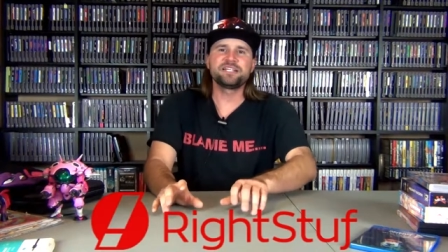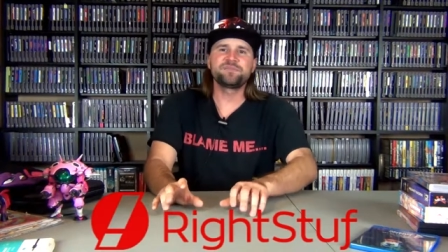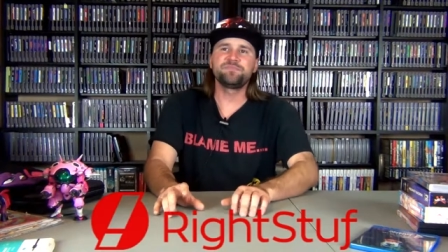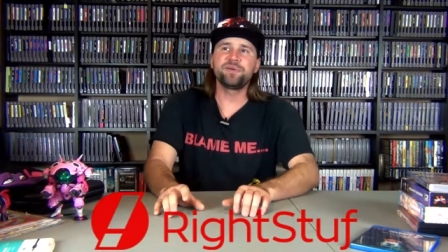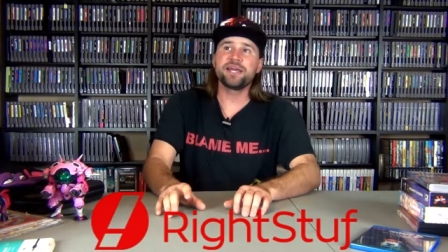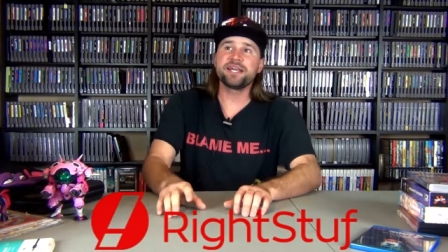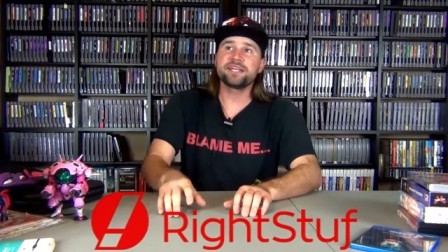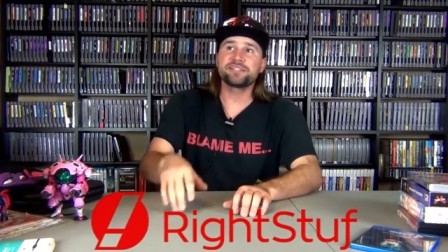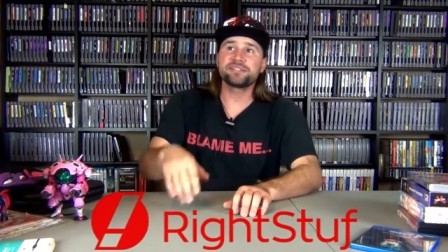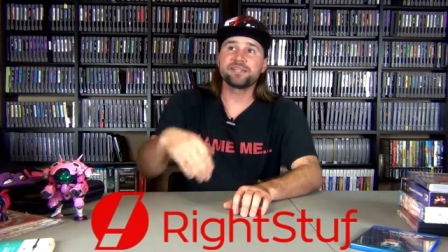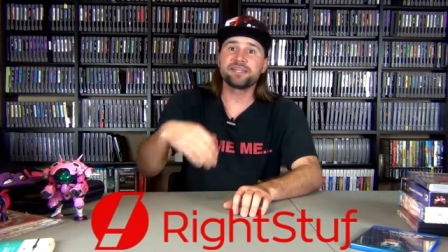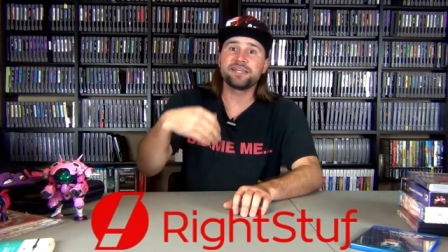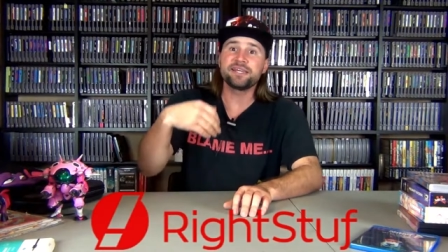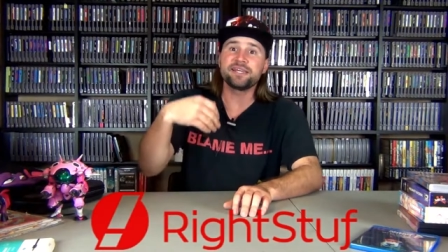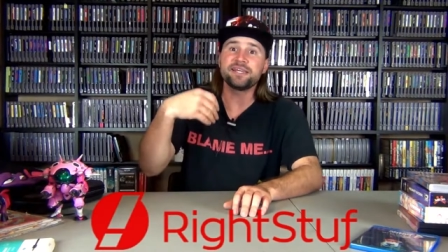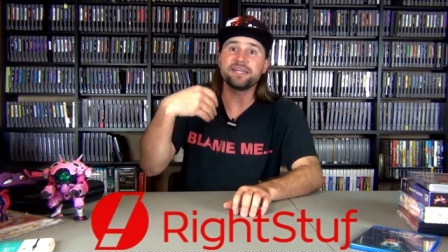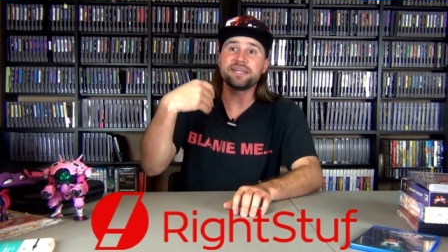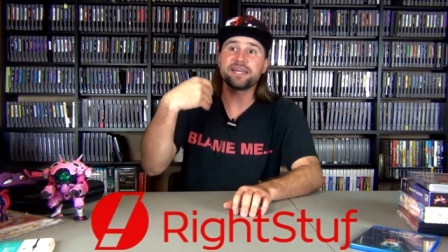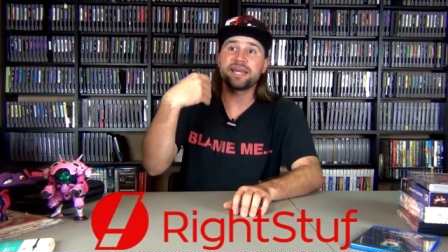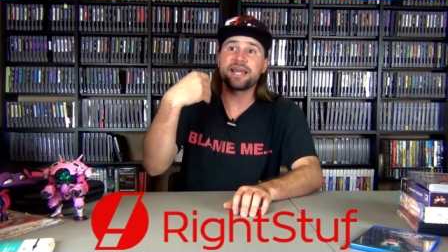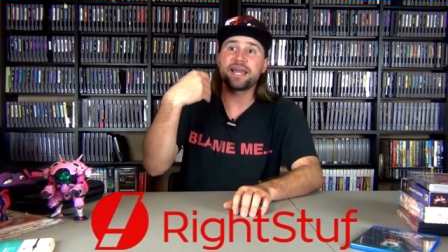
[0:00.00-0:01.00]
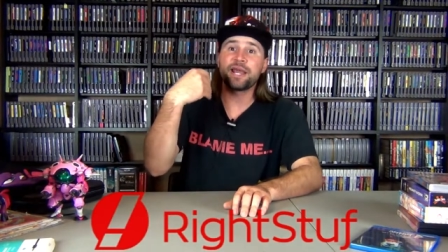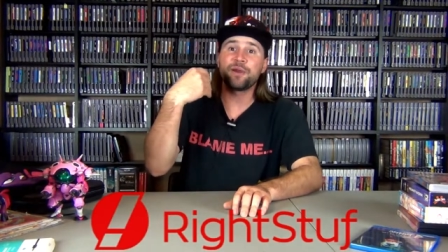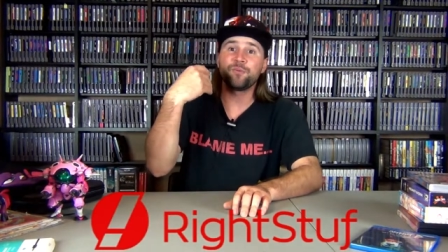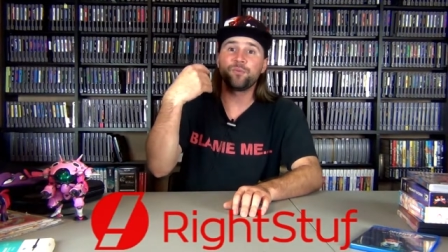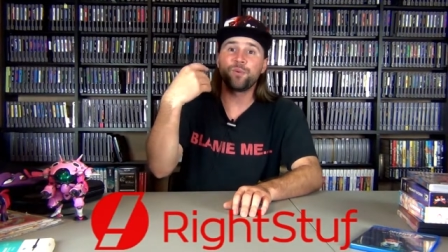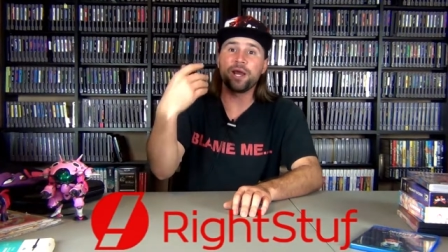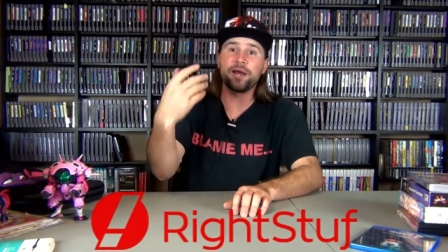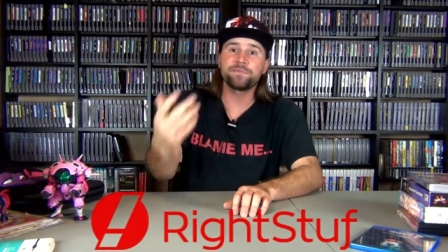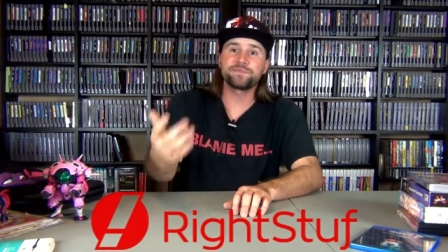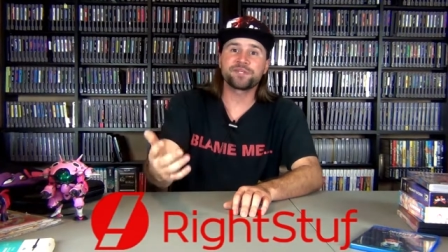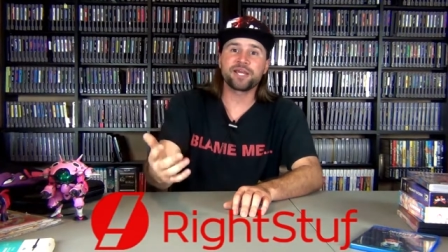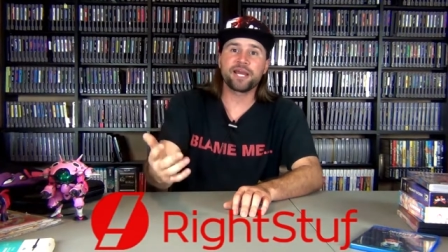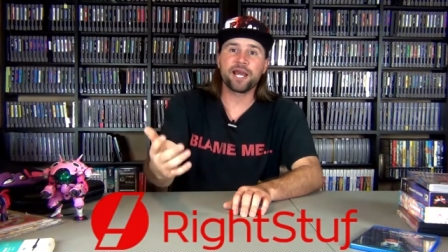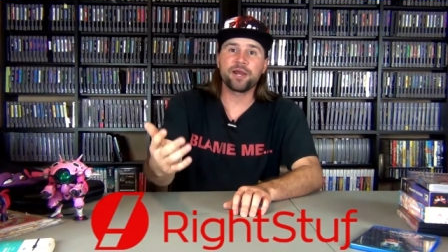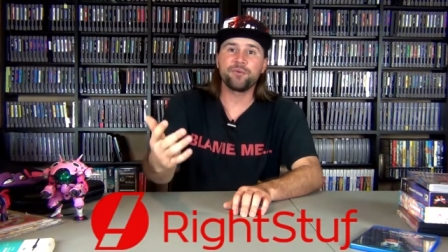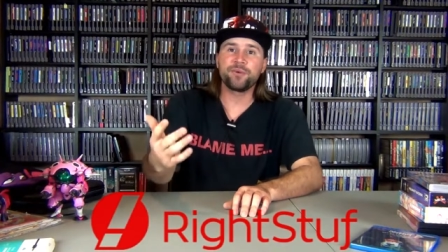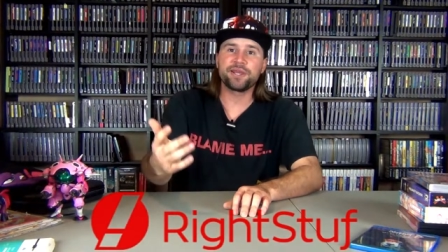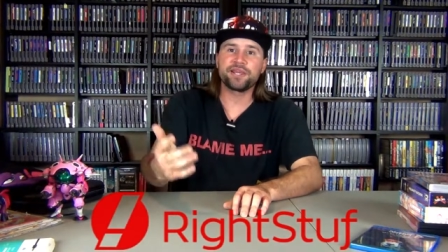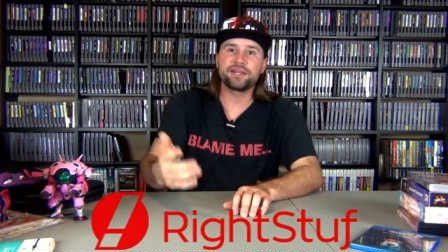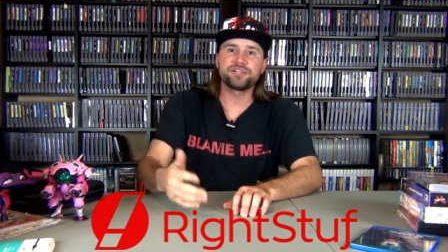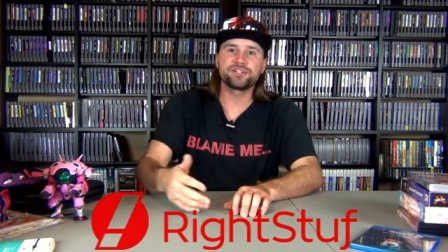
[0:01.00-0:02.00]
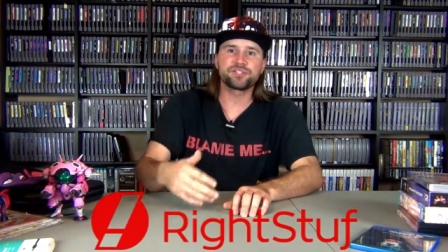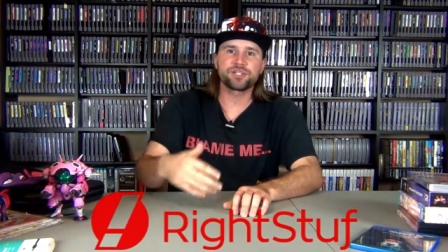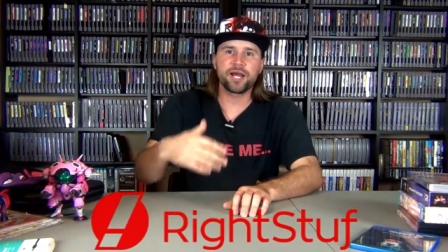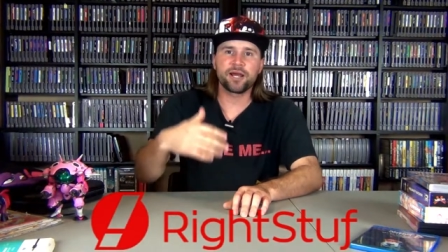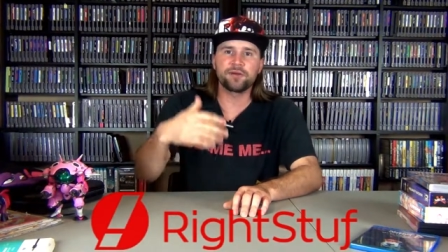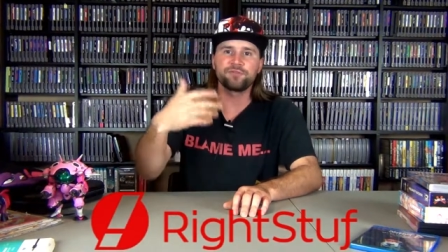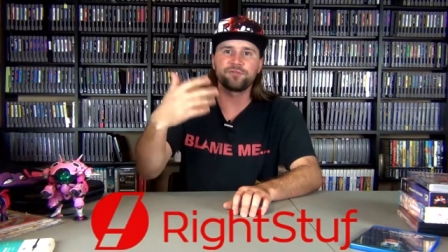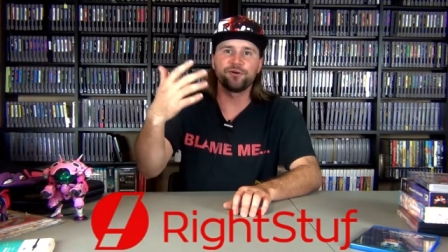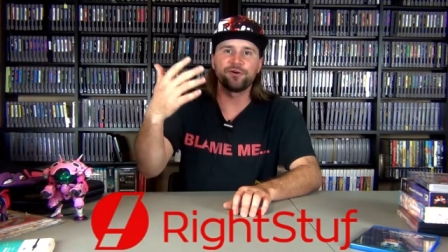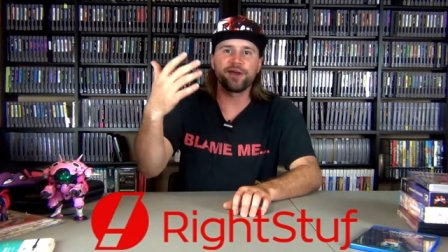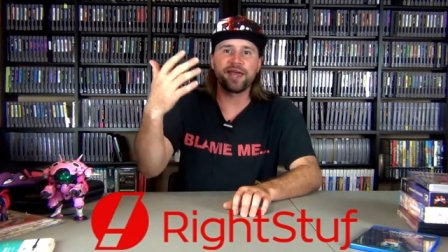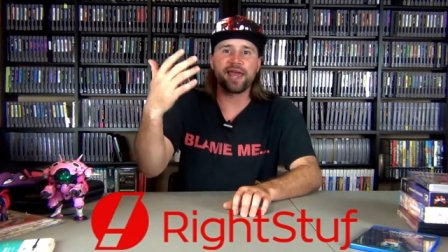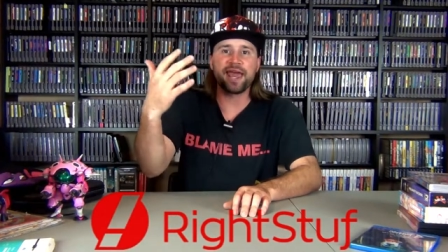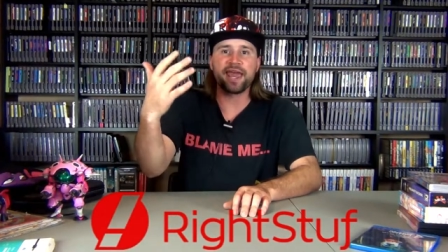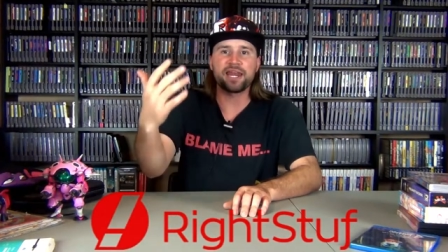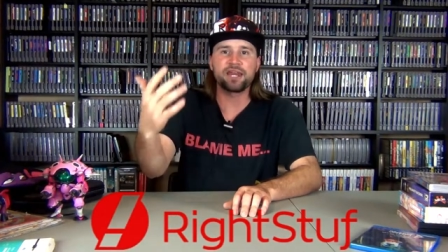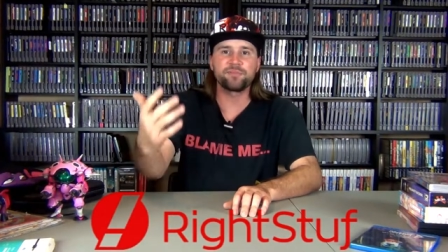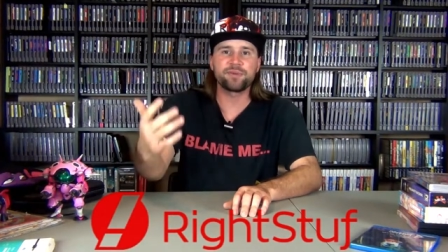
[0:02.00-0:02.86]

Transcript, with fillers: it's basically a website where you can shop for